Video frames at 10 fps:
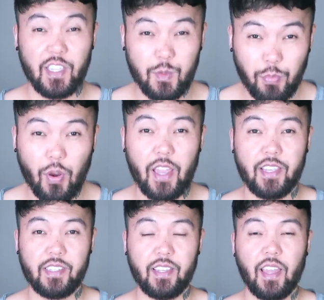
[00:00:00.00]
It's
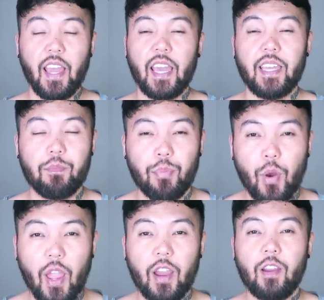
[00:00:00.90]
praise. And that
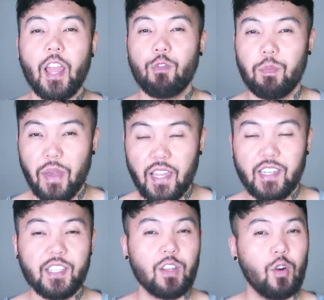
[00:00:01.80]
prayer and
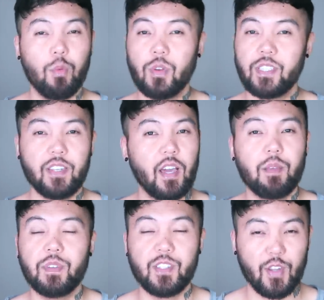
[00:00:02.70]
repentance are almost
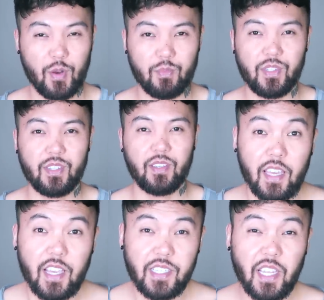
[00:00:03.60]
synonymous terms.
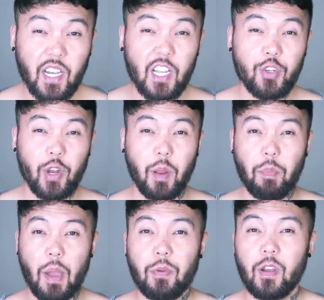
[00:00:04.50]
You see, contrary to
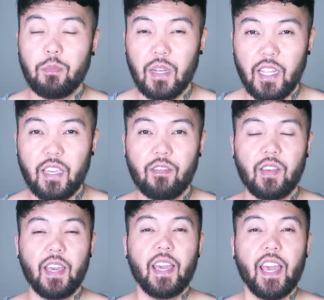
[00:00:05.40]
popular
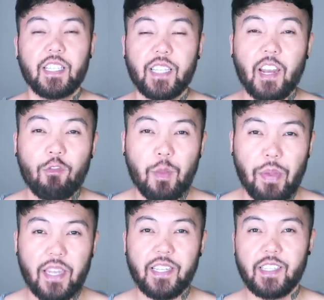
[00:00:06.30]
belief, instead of
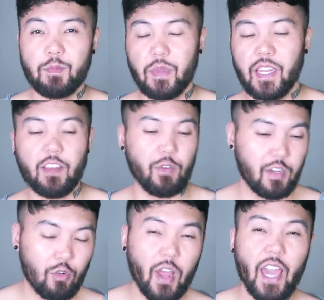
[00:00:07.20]
repentance meaning
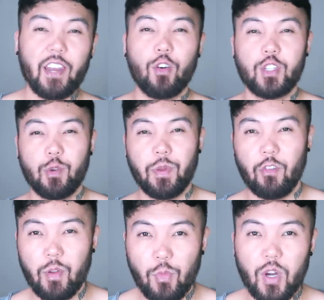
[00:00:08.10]
regret or to
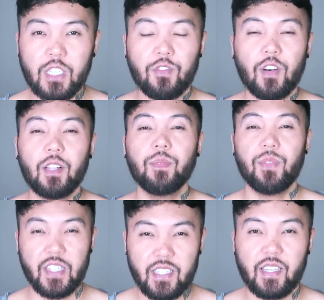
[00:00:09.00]
be remorseful,
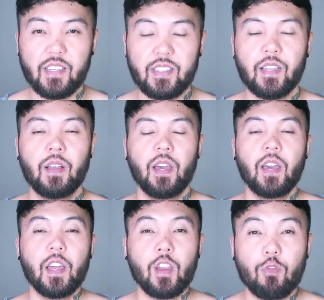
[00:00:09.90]
it's this.
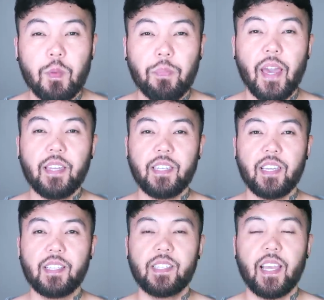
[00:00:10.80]

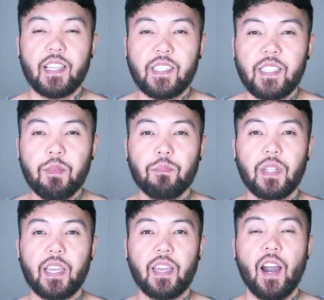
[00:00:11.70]
Repentance is
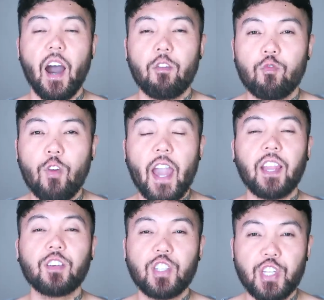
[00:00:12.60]
simply a
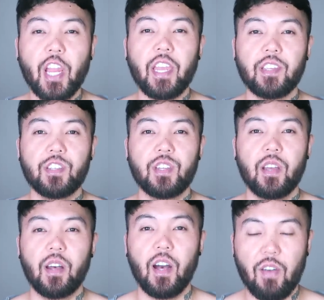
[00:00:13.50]
radical
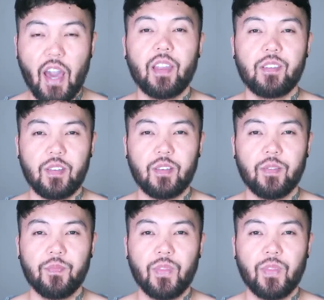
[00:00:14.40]
change of attitude.